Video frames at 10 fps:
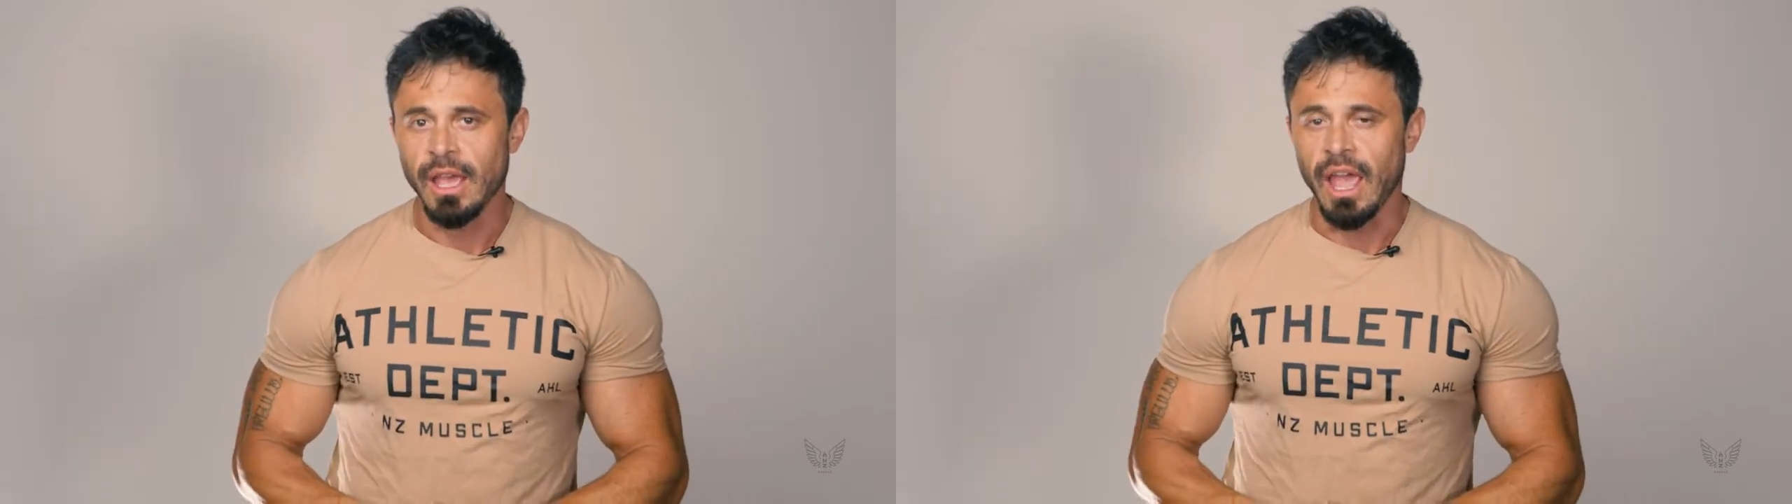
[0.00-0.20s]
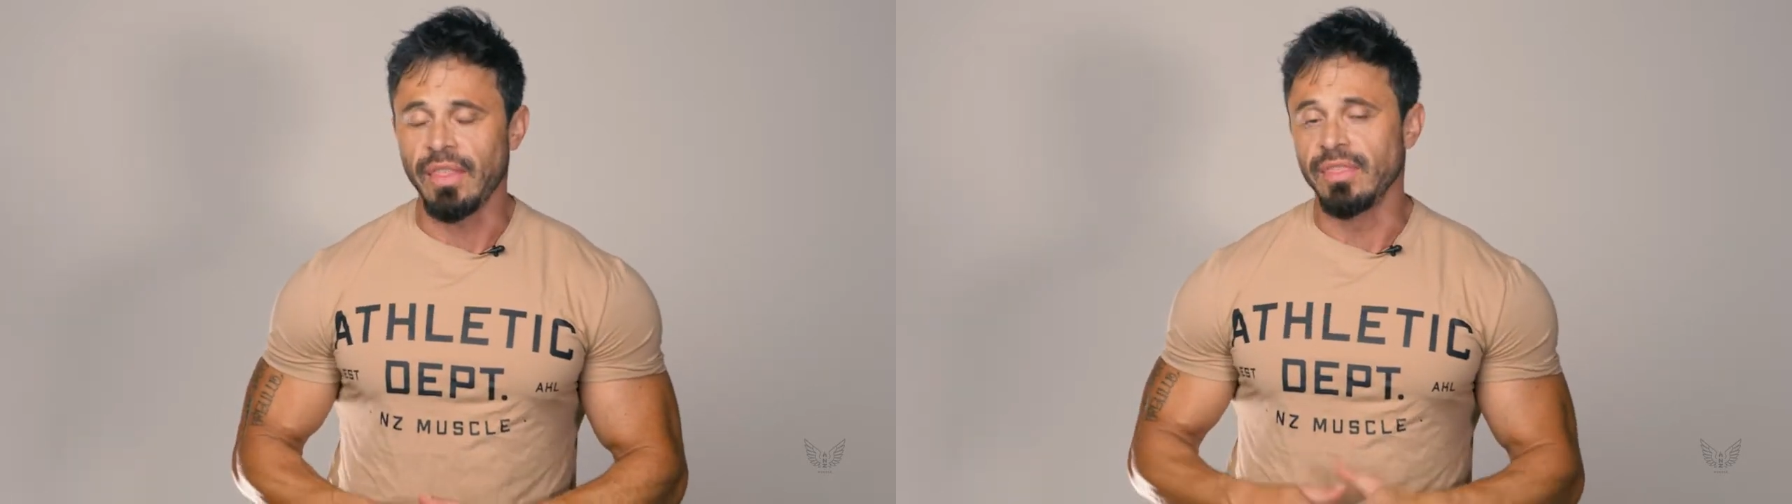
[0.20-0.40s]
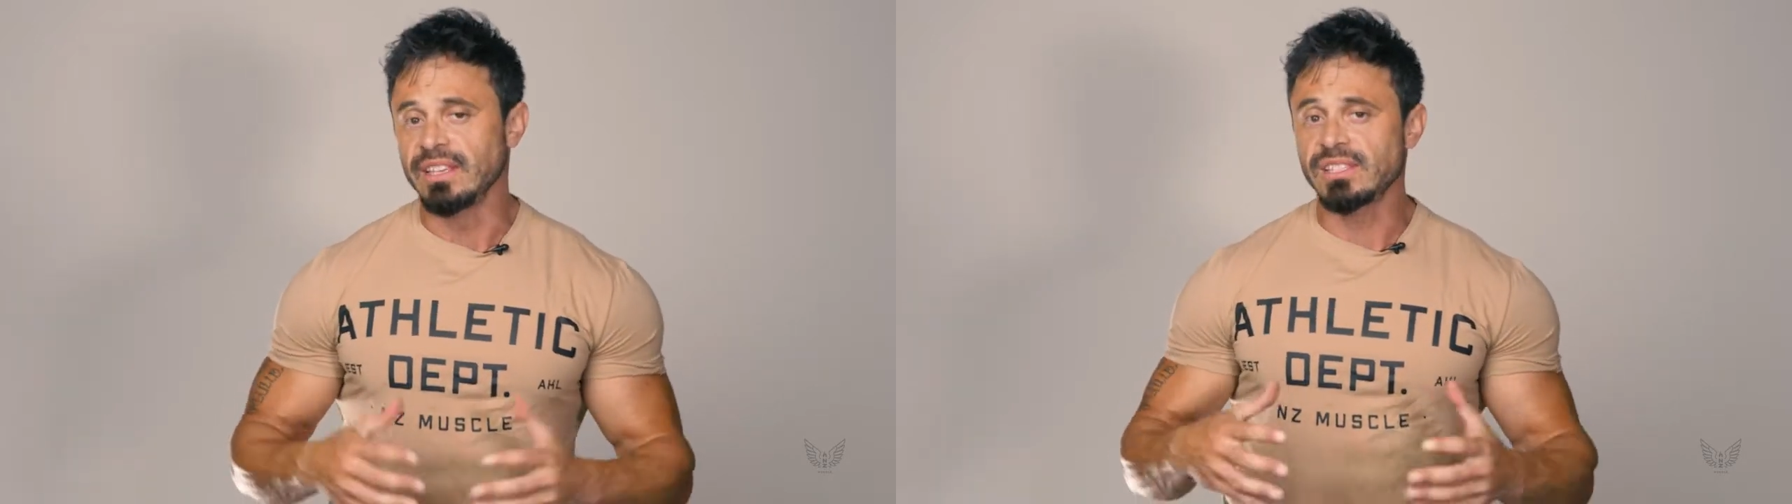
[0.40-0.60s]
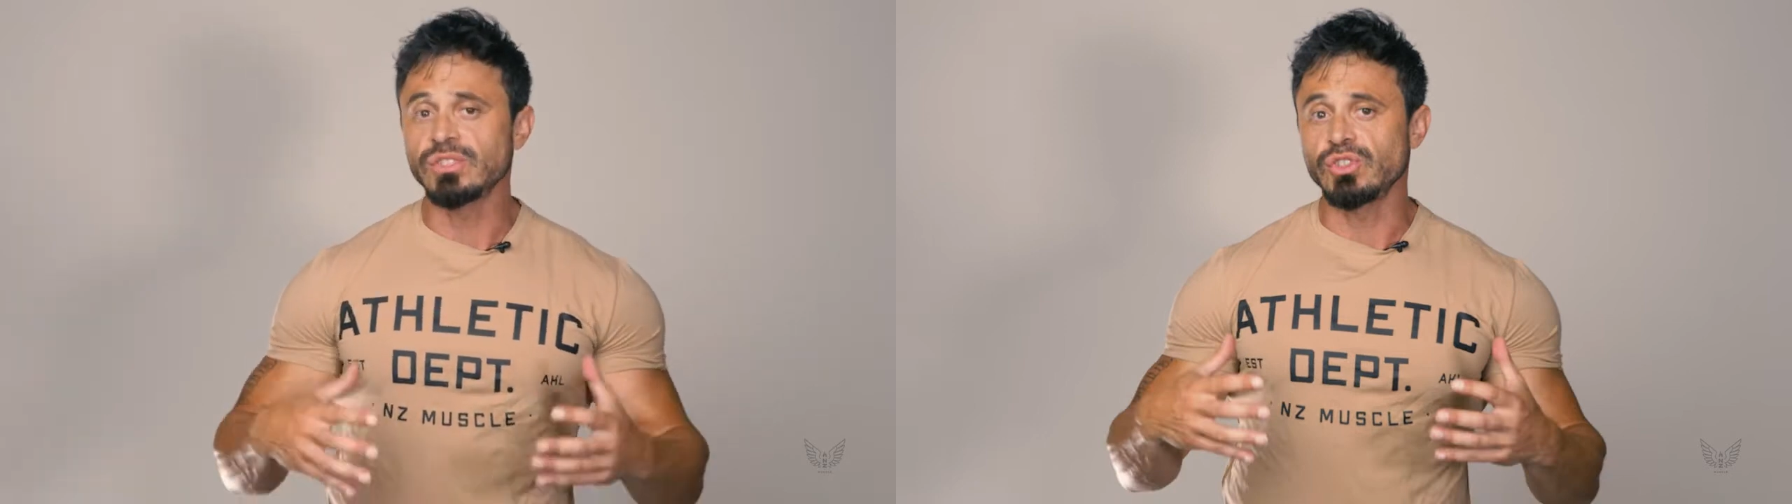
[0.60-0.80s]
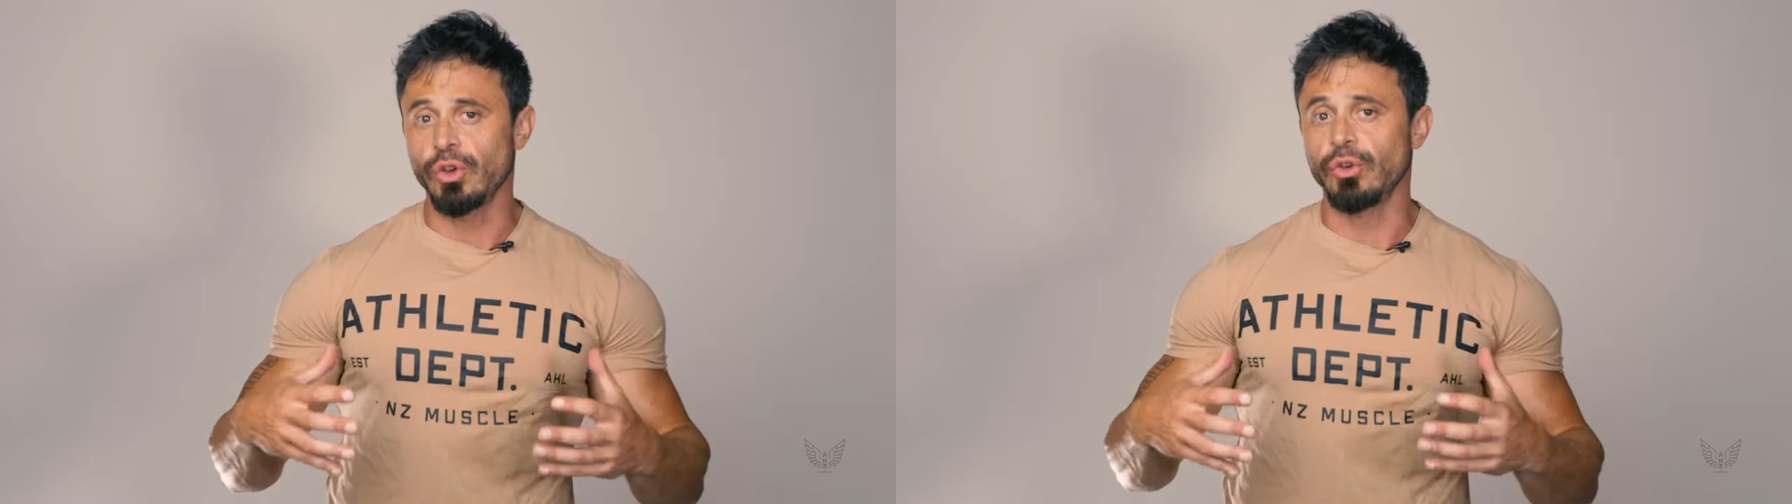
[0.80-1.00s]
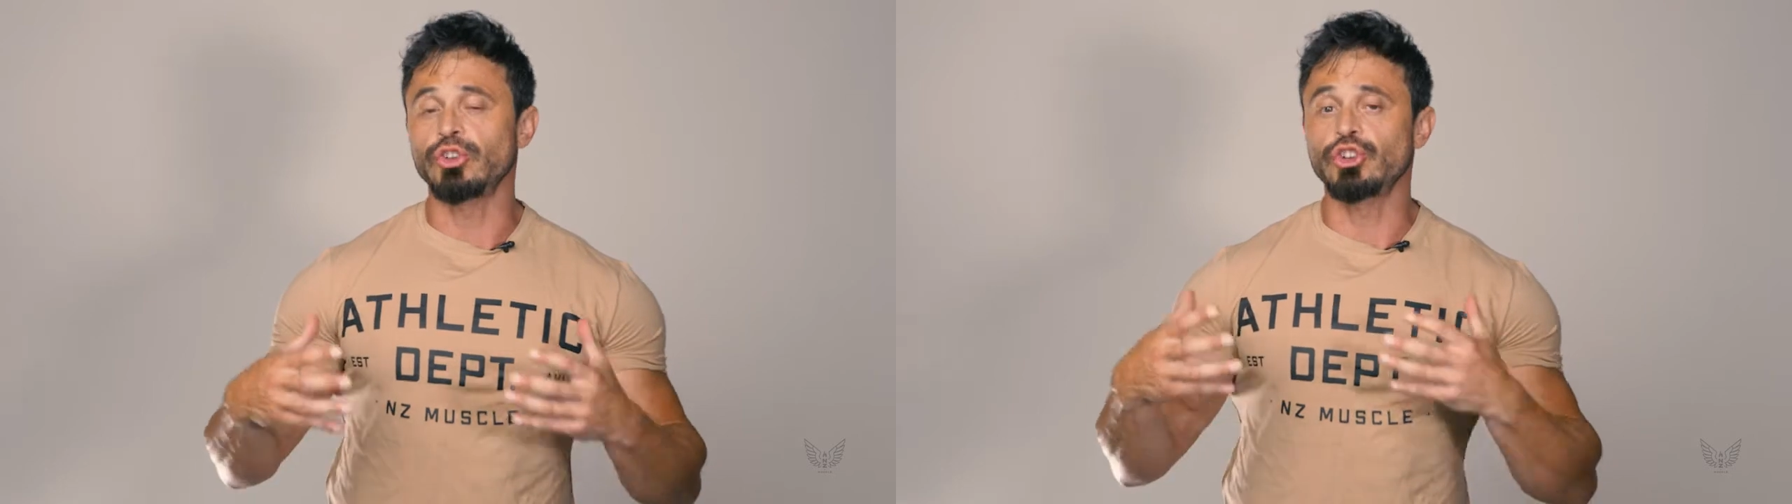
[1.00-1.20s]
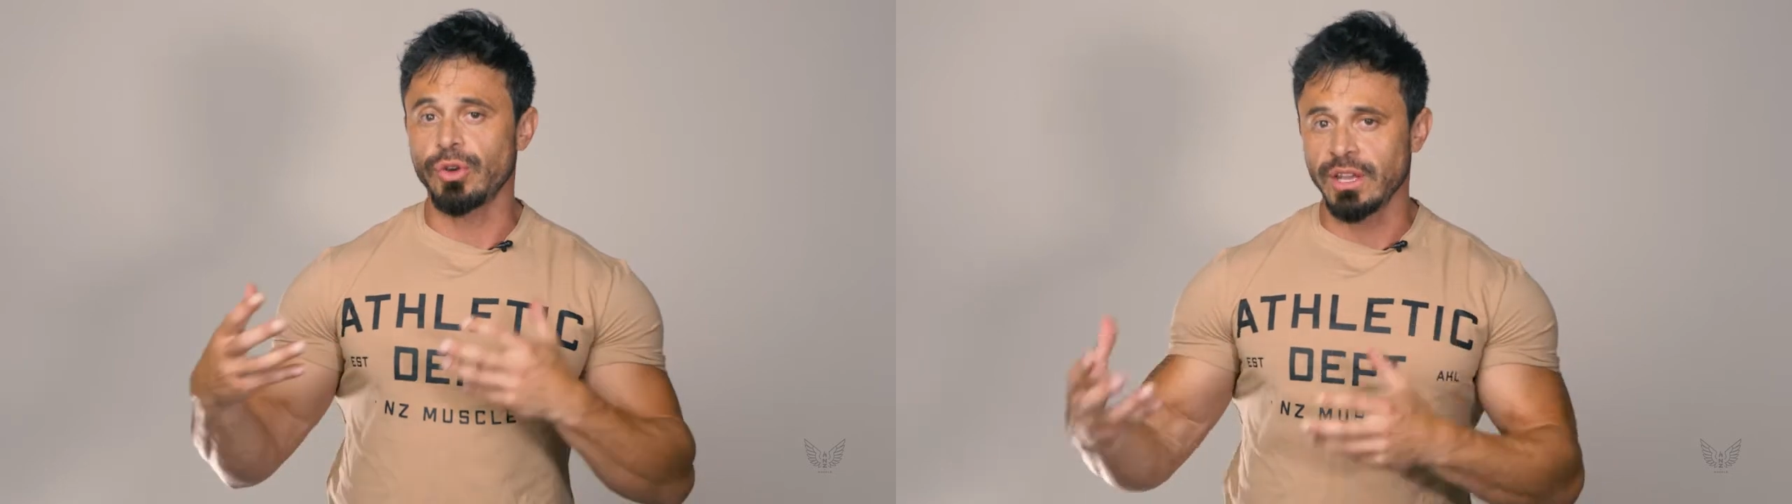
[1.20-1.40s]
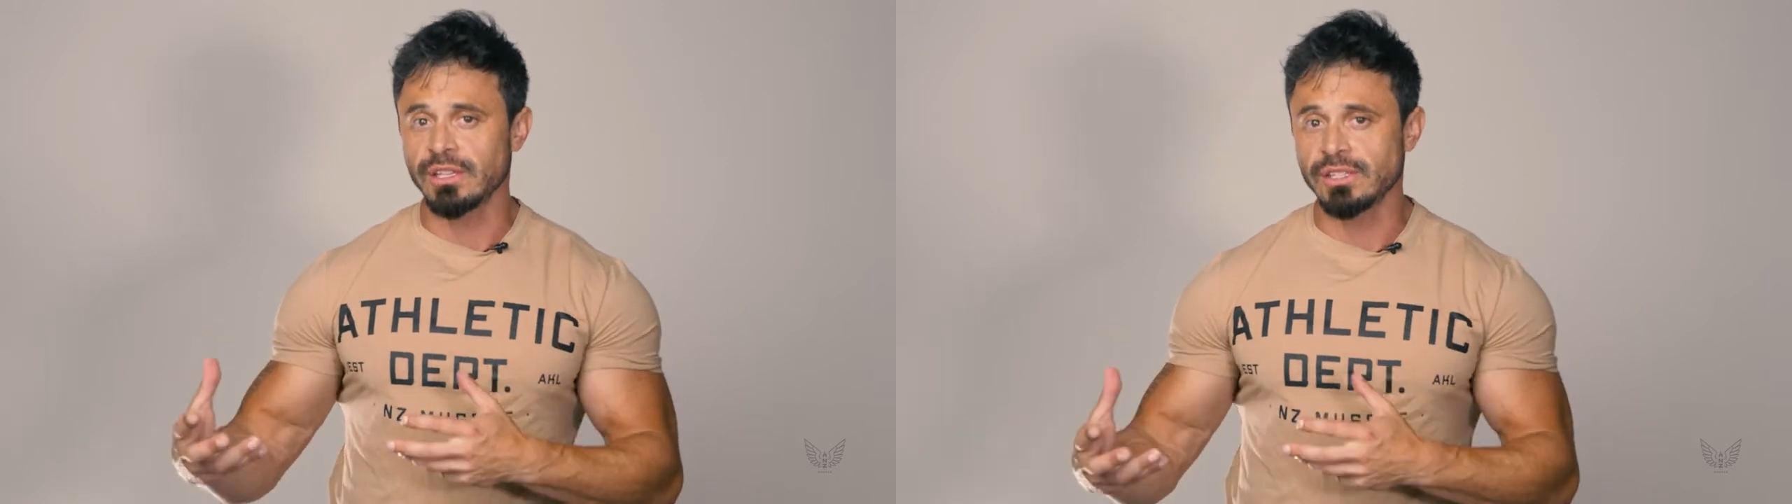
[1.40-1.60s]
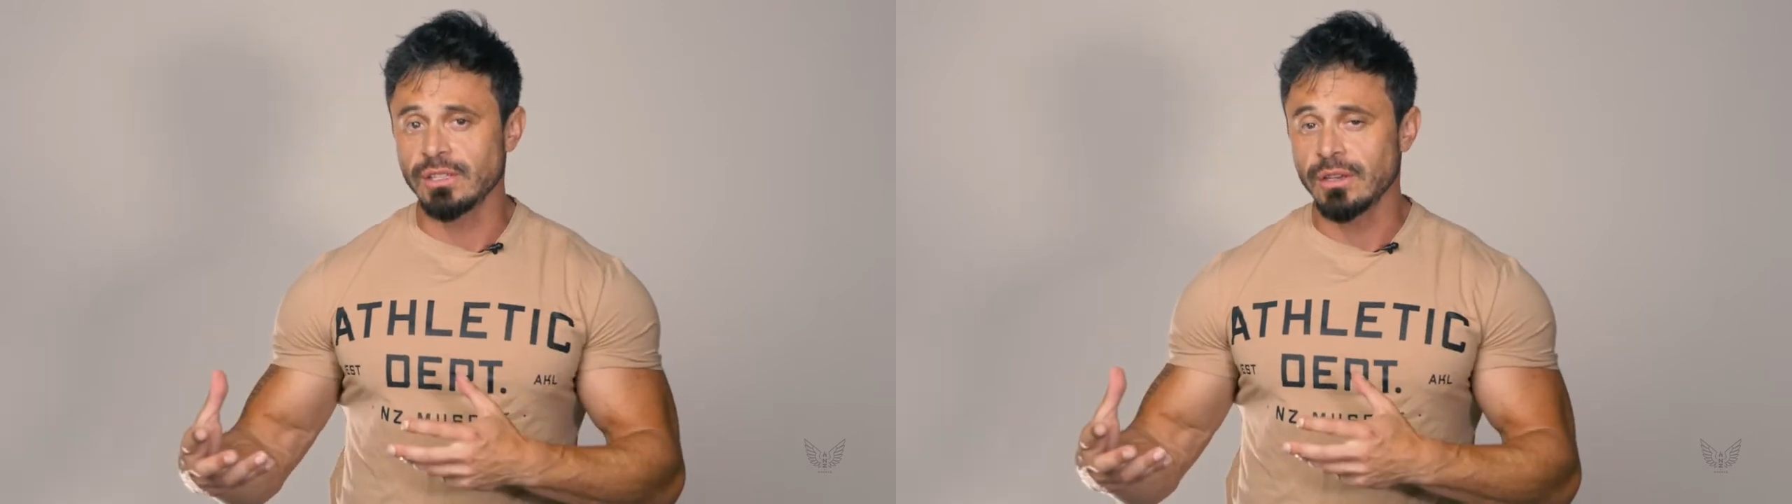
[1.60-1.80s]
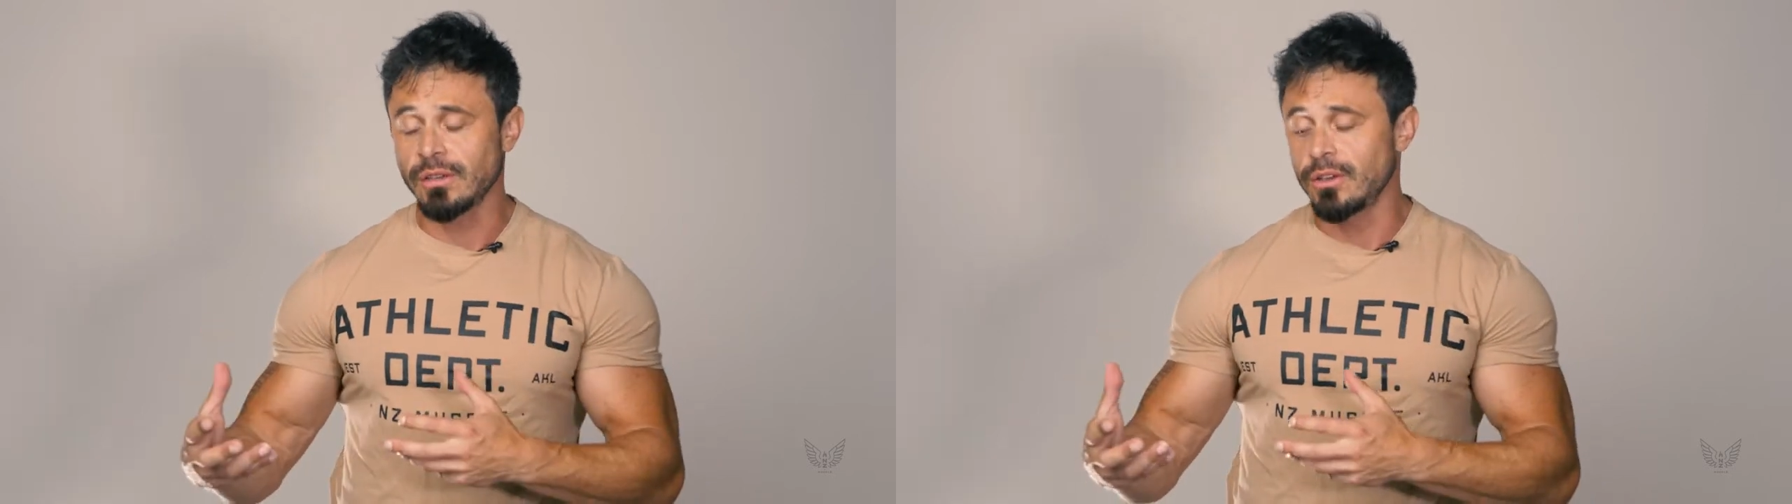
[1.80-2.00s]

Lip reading: And this in turn triggers